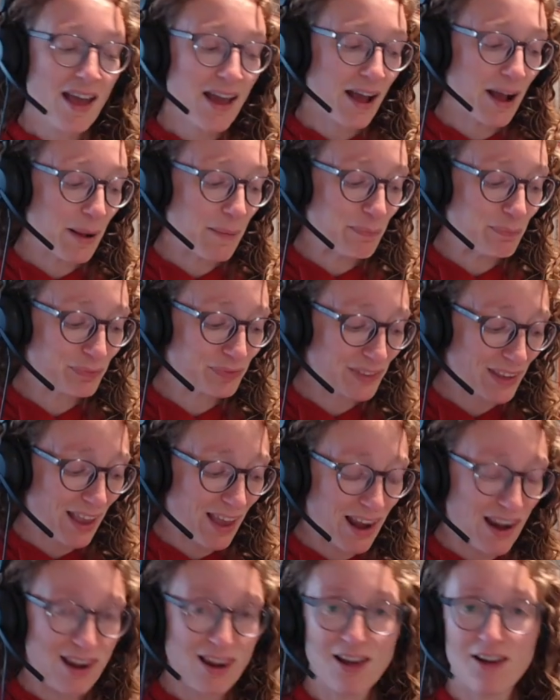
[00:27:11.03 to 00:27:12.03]
Um,
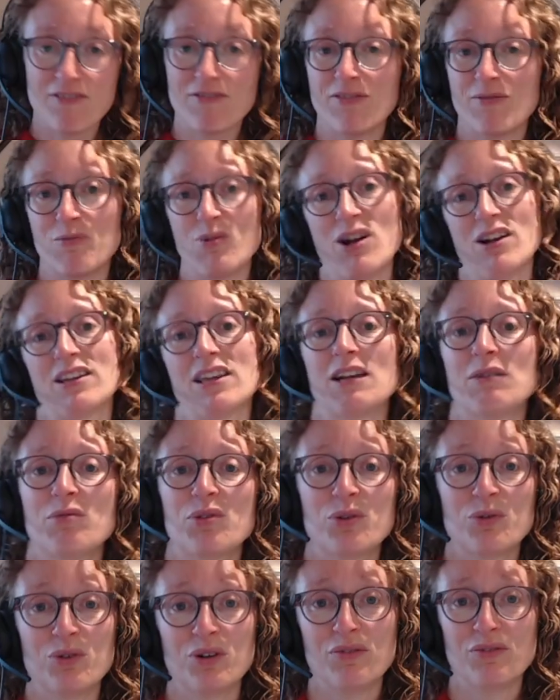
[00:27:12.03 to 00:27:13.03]
love working
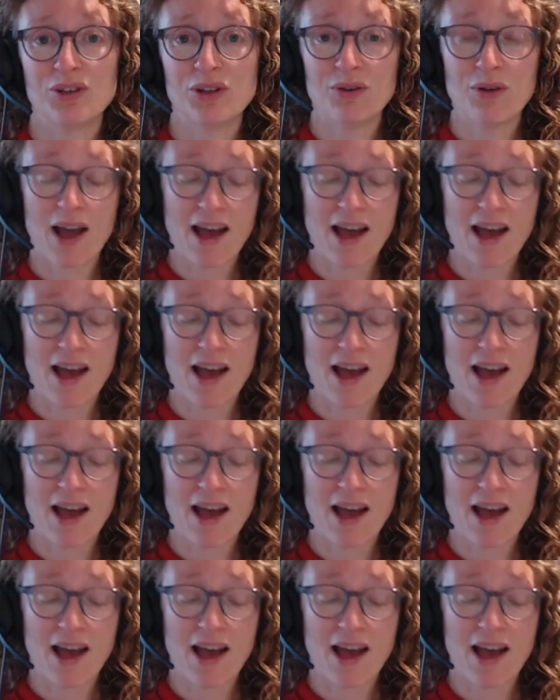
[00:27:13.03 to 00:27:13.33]
with all of you